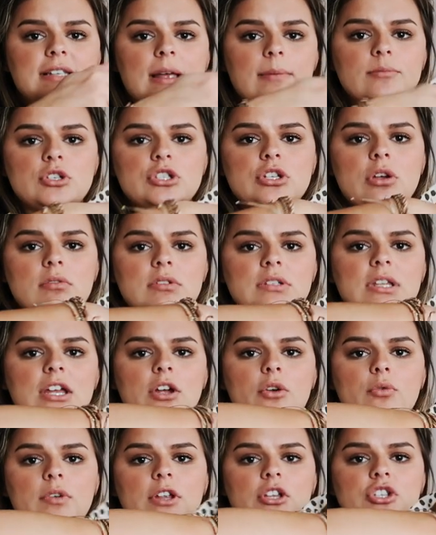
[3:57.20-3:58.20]
is I'm just going to
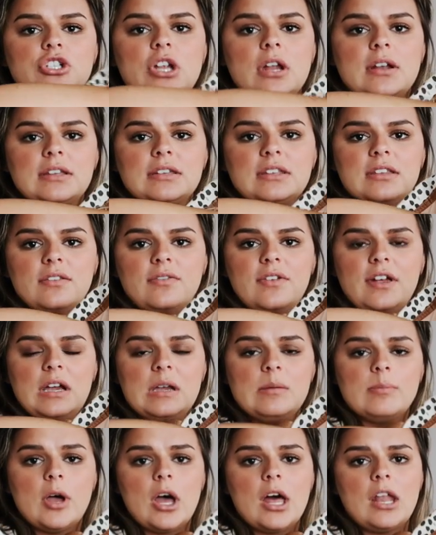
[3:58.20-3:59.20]
like reach down into the
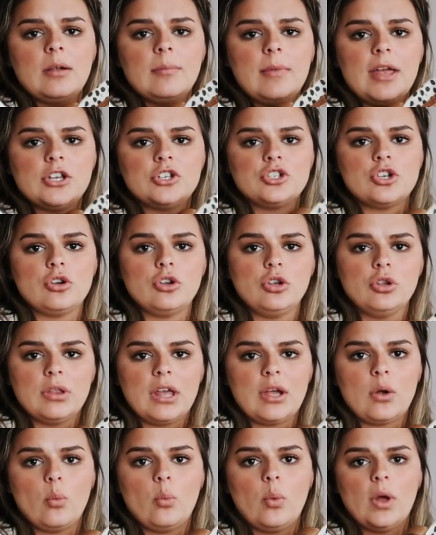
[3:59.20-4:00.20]
very bottom and show you
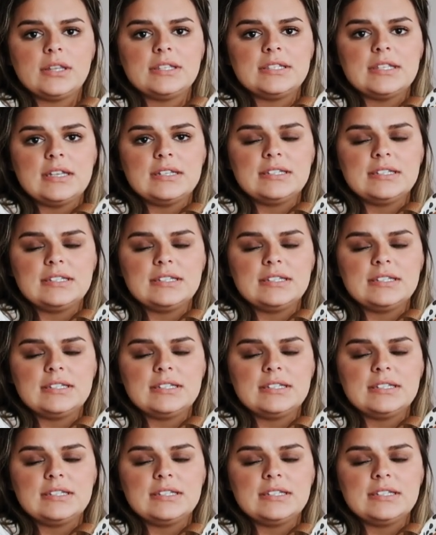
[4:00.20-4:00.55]
like what's